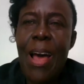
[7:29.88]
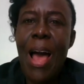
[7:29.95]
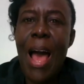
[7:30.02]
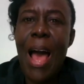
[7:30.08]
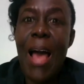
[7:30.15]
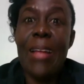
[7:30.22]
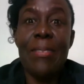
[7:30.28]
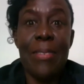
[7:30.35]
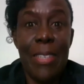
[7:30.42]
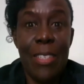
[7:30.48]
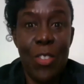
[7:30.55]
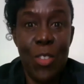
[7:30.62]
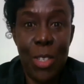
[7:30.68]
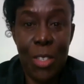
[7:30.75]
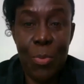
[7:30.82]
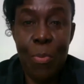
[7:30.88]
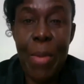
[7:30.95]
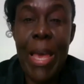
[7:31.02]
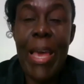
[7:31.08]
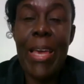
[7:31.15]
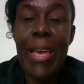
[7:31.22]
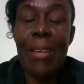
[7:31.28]
and it
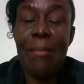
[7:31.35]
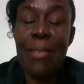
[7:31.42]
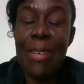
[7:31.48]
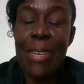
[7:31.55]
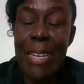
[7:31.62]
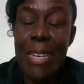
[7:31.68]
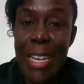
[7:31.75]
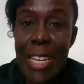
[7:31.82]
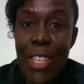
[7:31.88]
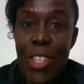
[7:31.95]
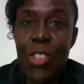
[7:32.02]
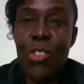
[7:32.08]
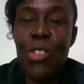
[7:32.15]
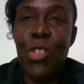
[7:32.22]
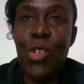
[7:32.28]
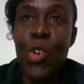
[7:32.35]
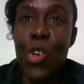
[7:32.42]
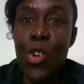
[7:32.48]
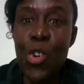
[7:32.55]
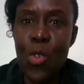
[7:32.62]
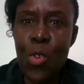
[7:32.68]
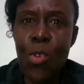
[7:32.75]
may lead you to
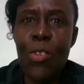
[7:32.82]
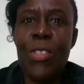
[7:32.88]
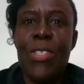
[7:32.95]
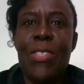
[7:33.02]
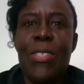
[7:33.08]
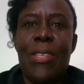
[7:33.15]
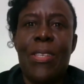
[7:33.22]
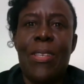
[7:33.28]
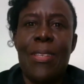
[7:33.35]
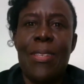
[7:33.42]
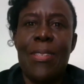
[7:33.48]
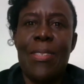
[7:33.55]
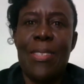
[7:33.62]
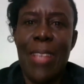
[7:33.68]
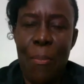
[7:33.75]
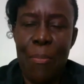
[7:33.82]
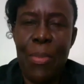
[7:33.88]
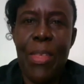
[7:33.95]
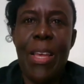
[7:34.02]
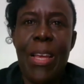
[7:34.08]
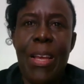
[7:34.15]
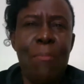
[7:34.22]
lose
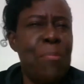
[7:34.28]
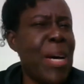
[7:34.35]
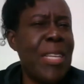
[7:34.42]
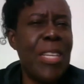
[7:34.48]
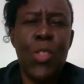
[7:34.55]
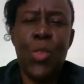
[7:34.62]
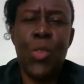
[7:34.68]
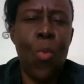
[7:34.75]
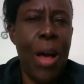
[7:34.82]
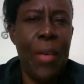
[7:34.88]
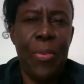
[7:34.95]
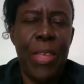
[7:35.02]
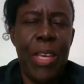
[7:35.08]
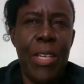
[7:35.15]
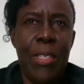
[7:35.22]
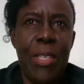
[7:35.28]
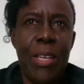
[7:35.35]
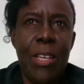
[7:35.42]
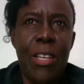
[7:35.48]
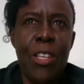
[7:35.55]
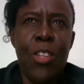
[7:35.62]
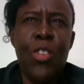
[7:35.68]
something, but it's worth it.
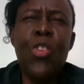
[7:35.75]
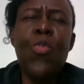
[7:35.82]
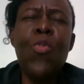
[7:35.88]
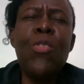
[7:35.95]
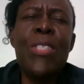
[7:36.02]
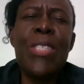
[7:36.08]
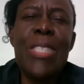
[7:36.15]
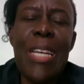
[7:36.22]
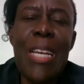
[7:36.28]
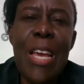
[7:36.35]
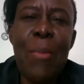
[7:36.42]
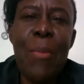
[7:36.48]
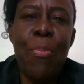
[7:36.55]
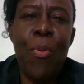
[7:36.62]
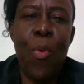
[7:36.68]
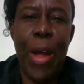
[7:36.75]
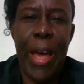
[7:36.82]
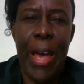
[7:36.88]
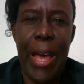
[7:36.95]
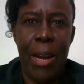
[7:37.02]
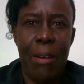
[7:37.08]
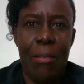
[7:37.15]
You will sleep
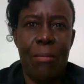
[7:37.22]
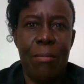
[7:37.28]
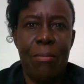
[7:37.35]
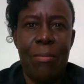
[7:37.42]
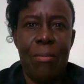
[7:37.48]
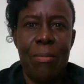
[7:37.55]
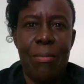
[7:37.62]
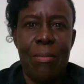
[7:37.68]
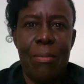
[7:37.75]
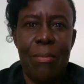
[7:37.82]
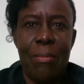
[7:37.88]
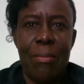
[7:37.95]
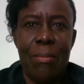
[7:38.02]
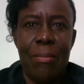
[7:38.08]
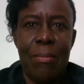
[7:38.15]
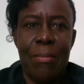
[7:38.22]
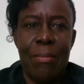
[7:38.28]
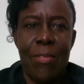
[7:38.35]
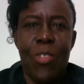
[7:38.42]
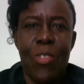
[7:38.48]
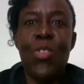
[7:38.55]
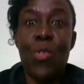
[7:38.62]
well.
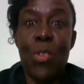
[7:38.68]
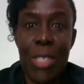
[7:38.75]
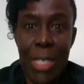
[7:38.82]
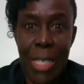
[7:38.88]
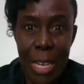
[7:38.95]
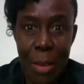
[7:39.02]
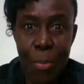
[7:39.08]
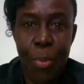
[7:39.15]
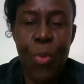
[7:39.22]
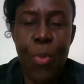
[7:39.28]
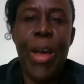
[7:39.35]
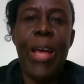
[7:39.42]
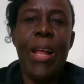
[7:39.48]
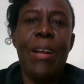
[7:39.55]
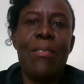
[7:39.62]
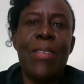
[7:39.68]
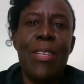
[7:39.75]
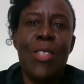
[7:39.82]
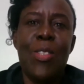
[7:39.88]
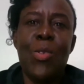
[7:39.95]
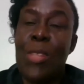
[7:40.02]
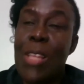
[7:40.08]
You will sleep well.
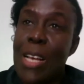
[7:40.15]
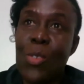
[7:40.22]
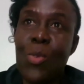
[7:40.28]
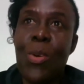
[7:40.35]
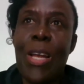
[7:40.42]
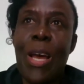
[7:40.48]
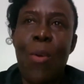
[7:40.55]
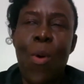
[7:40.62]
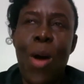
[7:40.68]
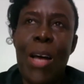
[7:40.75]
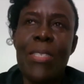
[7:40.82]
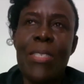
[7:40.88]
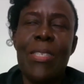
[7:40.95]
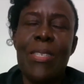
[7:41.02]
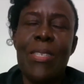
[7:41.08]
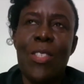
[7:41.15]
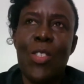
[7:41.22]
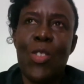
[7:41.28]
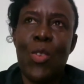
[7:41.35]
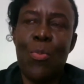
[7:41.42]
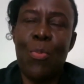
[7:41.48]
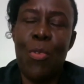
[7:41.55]
So that's what I want
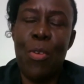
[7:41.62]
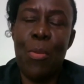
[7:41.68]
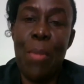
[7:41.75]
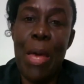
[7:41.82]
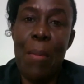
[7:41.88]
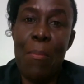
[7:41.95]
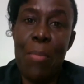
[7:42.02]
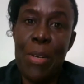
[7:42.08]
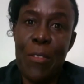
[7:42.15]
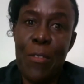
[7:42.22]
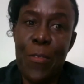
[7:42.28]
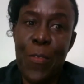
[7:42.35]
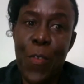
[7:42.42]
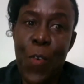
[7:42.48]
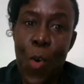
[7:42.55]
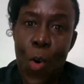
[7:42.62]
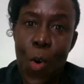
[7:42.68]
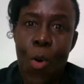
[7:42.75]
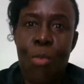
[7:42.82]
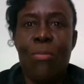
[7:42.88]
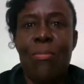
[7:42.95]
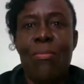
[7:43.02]
to be remembered
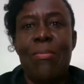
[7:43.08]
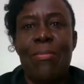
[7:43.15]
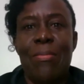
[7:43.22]
for.